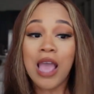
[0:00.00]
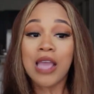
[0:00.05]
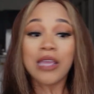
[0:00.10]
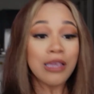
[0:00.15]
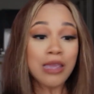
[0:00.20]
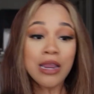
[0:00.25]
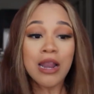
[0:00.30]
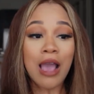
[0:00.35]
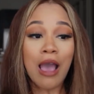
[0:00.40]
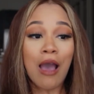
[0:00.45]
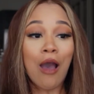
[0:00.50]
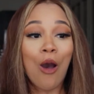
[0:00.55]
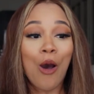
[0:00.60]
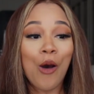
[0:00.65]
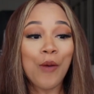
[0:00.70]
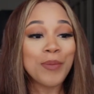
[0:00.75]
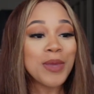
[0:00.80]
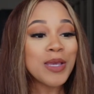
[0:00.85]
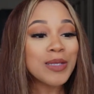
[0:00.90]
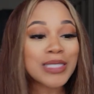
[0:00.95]
you
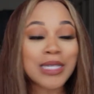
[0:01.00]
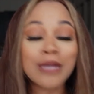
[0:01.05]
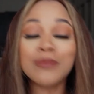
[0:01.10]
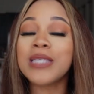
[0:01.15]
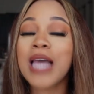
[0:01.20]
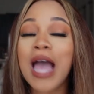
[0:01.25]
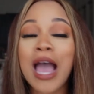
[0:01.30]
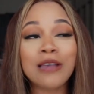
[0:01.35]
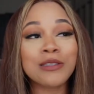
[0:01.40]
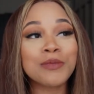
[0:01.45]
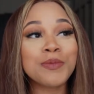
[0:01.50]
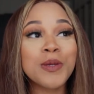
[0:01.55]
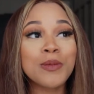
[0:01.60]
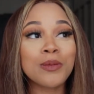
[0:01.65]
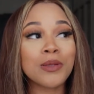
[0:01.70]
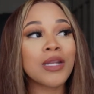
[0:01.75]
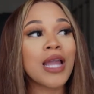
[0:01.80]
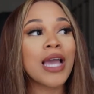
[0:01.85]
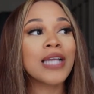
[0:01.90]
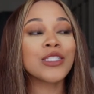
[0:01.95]
know, sometimes
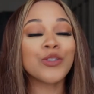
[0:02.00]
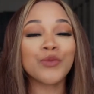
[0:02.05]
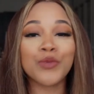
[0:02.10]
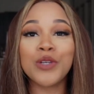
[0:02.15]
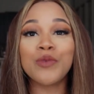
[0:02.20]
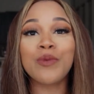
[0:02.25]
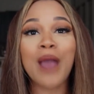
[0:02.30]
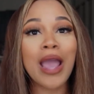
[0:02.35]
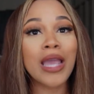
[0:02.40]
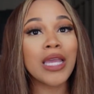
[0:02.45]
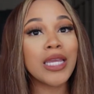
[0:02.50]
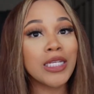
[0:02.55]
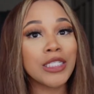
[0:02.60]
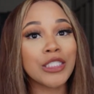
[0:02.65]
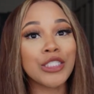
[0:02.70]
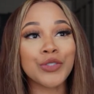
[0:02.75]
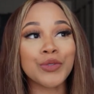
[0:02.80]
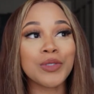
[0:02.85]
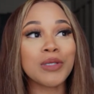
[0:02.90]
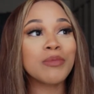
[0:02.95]
people like to rewrite
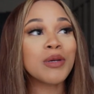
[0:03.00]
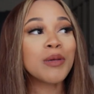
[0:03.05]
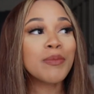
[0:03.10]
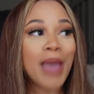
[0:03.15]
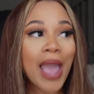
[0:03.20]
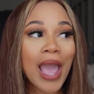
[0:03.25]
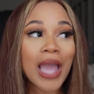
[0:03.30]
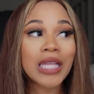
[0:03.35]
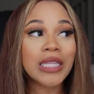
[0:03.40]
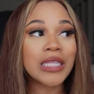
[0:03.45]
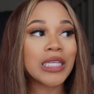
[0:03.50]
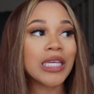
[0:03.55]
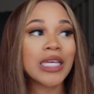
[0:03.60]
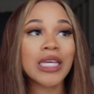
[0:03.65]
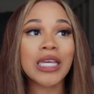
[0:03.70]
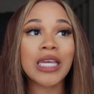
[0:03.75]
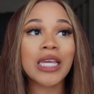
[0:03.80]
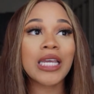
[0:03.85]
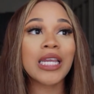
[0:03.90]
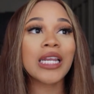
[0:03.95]
history, but back
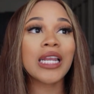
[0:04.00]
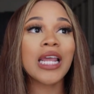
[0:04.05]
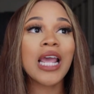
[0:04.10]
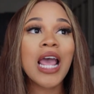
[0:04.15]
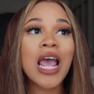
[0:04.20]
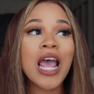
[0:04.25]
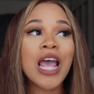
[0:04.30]
then,